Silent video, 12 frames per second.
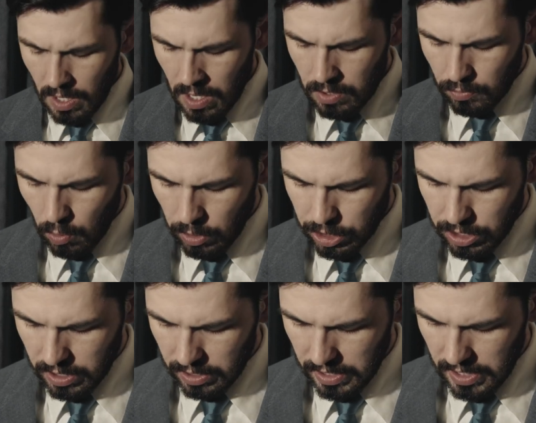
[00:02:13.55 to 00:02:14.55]

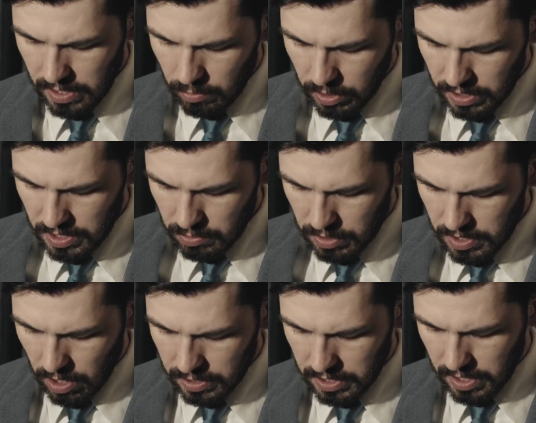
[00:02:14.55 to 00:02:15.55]
unfortunately, what this
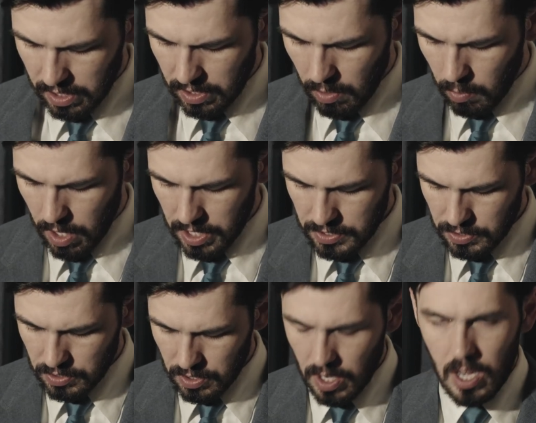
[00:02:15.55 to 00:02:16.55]
resulted in
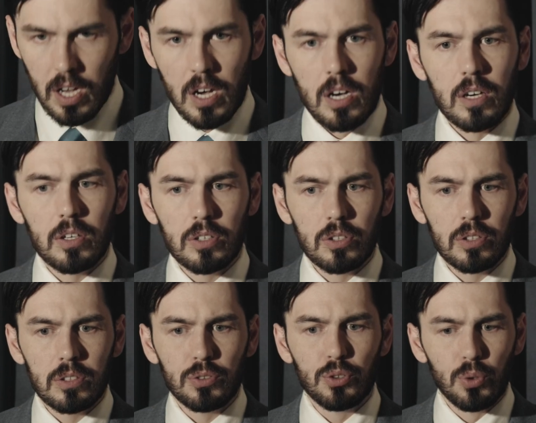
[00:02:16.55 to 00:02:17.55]
was
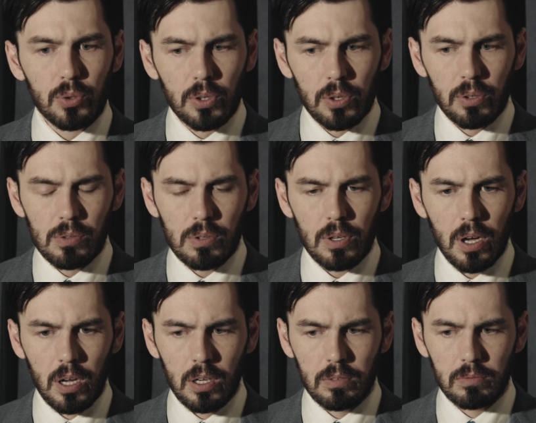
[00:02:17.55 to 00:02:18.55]
Google,
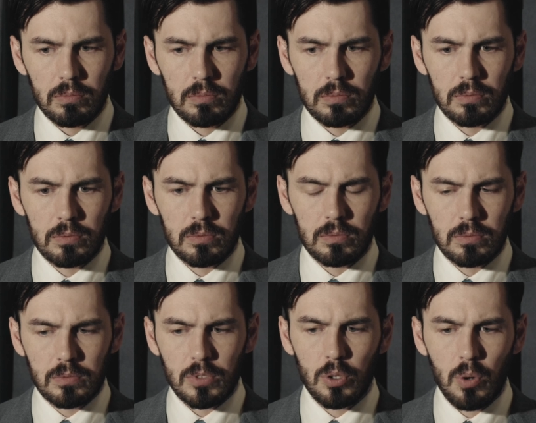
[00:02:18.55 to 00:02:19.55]

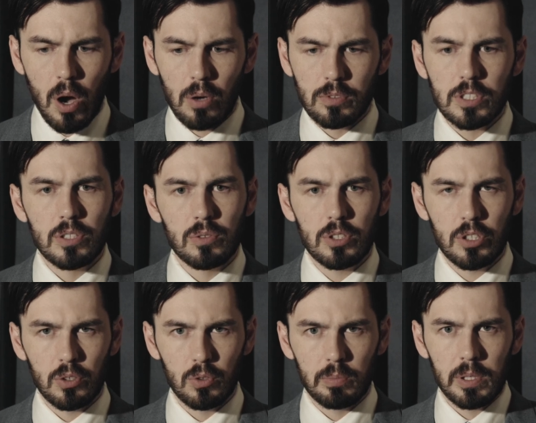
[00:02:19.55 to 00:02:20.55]
who owns
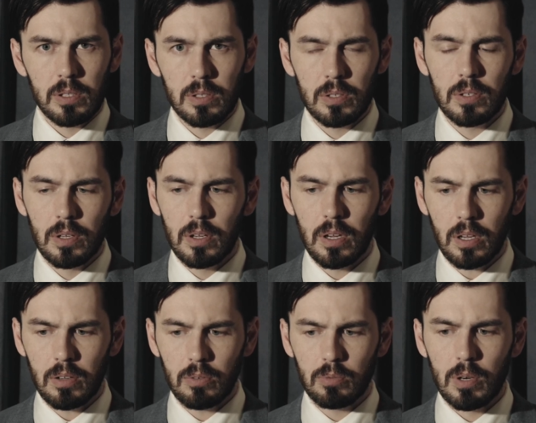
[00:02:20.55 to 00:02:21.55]
YouTube,
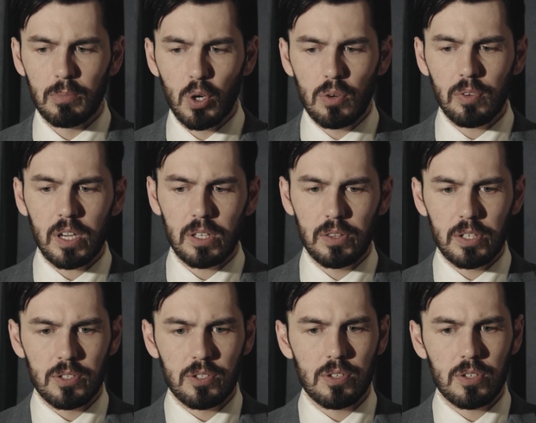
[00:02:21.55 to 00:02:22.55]
removing
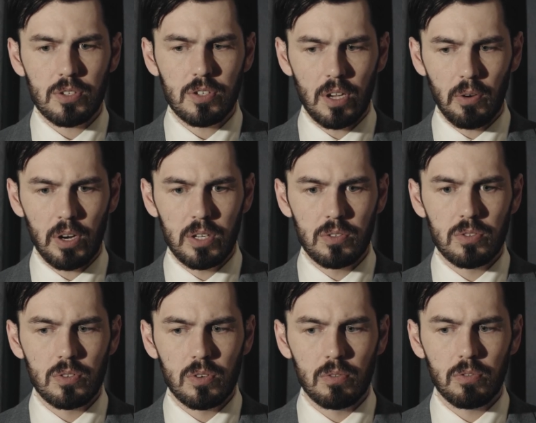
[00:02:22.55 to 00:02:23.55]
this
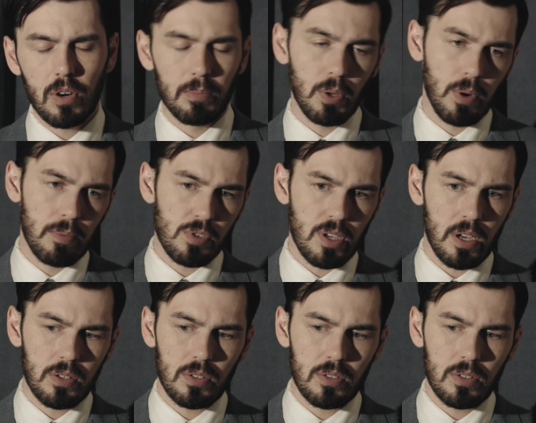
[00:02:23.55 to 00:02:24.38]
series from the website.